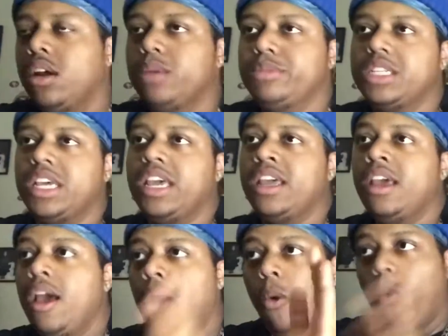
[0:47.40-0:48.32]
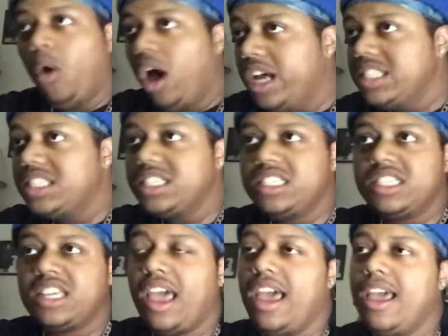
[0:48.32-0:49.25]
know what I'm saying? OUENZA
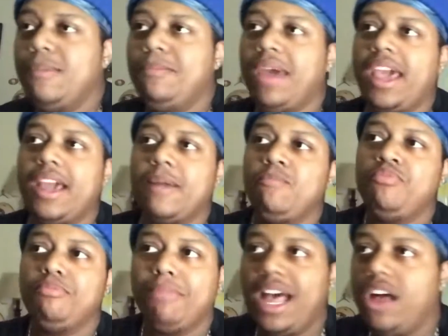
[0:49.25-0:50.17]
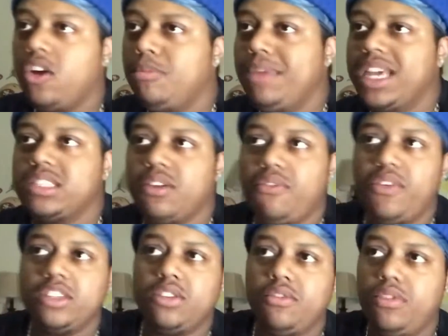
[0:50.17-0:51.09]
just came back. Malcom X
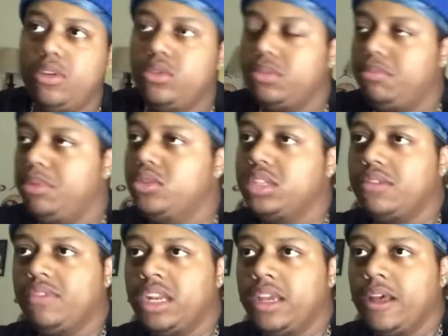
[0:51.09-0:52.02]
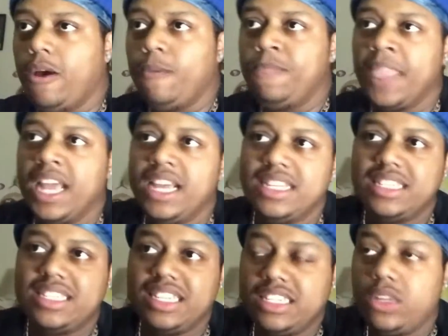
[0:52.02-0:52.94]
official music video.
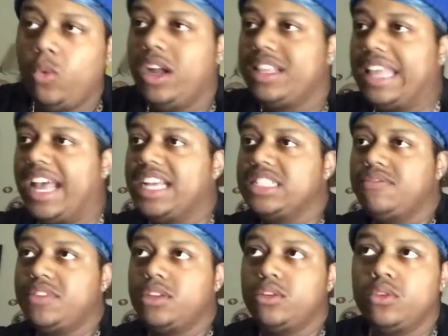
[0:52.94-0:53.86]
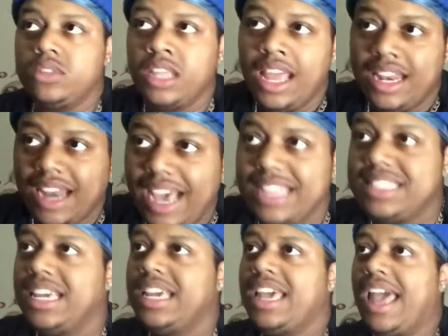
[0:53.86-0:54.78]
61,000 views,
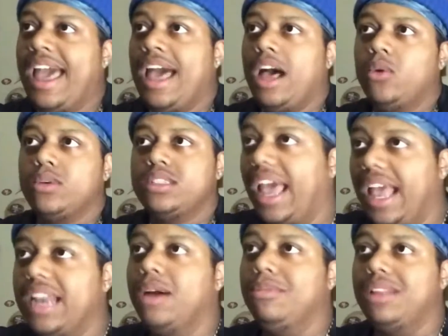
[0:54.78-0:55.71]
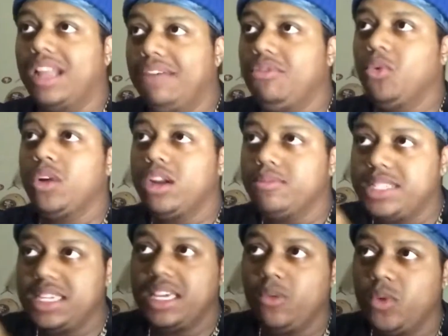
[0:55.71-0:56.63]
19 hours, and I'm loving what I'm
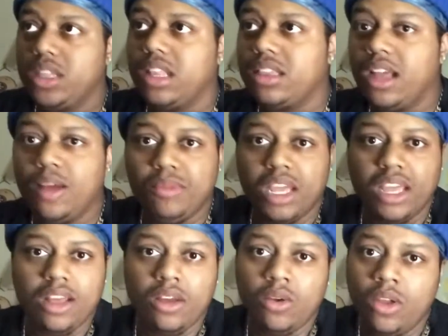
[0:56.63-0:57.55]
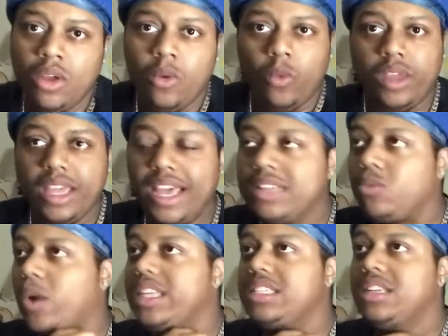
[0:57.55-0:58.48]
seeing with the thumbnail. We
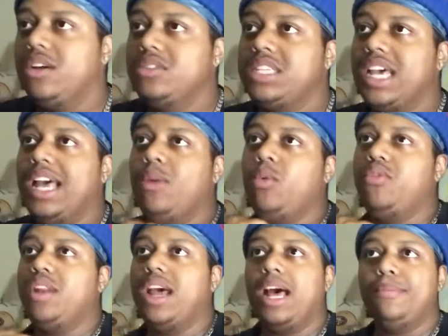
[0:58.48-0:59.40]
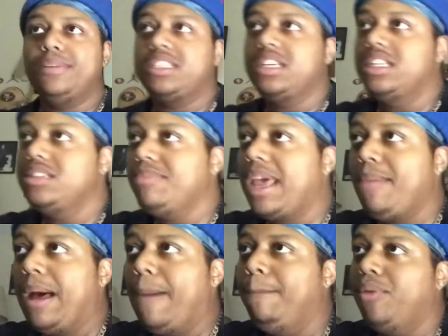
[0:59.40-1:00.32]
ain't wasting no time. We finna hop into this,
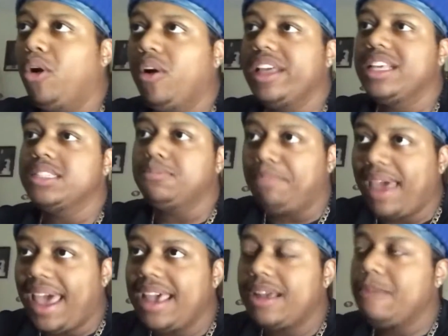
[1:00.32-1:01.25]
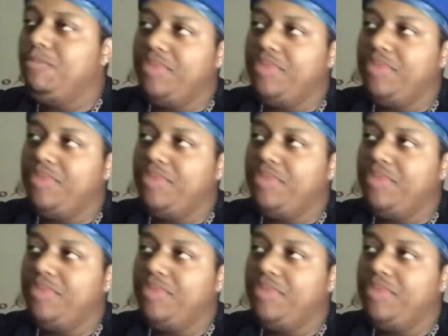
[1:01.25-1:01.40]
man. My boy is back.